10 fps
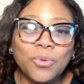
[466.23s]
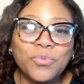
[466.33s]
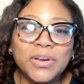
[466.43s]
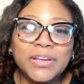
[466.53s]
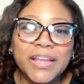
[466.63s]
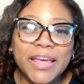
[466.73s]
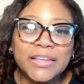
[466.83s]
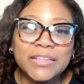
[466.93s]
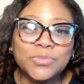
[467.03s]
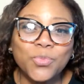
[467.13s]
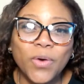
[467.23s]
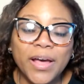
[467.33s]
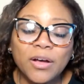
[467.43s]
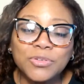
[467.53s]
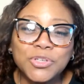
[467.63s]
relates
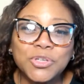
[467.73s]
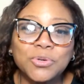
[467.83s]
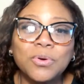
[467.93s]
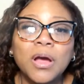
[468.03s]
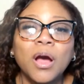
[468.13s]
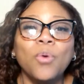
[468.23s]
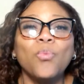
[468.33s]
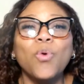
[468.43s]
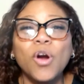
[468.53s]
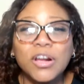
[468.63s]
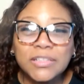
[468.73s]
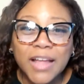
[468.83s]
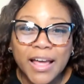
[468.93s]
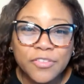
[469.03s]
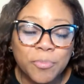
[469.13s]
well to work
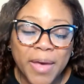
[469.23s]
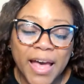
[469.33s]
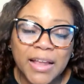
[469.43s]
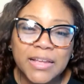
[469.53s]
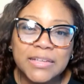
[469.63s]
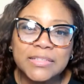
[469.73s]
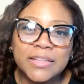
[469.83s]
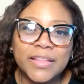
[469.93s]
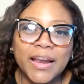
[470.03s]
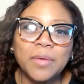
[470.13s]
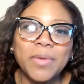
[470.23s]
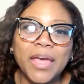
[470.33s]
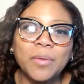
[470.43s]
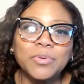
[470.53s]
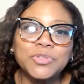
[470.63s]
life balance and that I'm
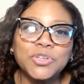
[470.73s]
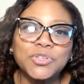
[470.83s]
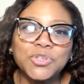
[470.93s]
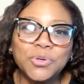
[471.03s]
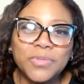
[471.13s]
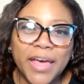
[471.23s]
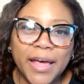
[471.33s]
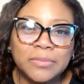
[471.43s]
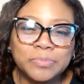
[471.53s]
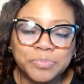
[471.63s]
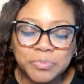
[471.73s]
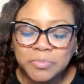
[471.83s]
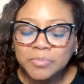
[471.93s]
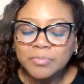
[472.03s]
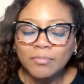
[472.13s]
able to do that.
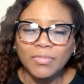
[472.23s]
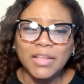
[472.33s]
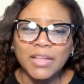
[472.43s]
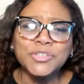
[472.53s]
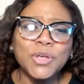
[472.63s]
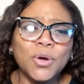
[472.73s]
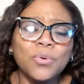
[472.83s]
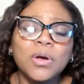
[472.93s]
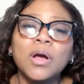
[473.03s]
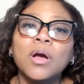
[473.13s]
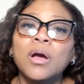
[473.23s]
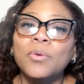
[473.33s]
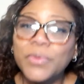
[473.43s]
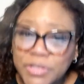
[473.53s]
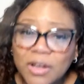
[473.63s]
So
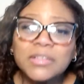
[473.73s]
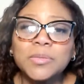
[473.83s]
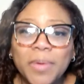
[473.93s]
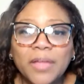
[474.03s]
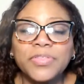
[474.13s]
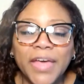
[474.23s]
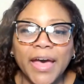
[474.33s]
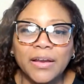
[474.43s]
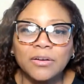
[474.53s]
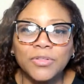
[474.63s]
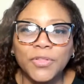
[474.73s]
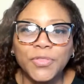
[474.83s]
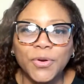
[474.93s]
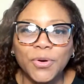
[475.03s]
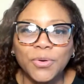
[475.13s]
we talked about that on the
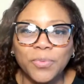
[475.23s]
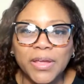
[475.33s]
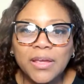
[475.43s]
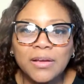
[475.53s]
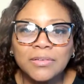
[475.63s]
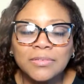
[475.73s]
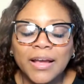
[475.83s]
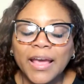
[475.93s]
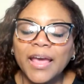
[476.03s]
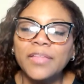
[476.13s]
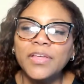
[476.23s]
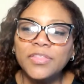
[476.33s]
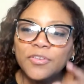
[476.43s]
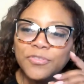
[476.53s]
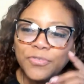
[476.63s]
third week. And
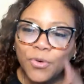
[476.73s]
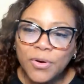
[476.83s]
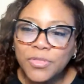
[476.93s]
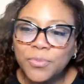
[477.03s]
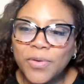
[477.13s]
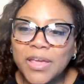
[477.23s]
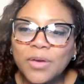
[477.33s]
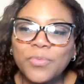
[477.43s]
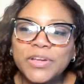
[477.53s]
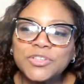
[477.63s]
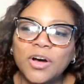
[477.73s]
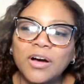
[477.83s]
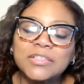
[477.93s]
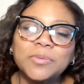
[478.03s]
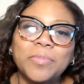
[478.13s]
then the fourth week, we
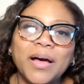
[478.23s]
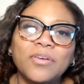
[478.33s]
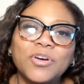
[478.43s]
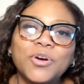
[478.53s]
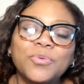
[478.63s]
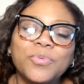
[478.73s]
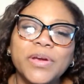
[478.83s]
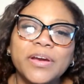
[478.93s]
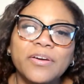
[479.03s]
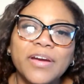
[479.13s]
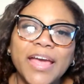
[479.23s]
talked about career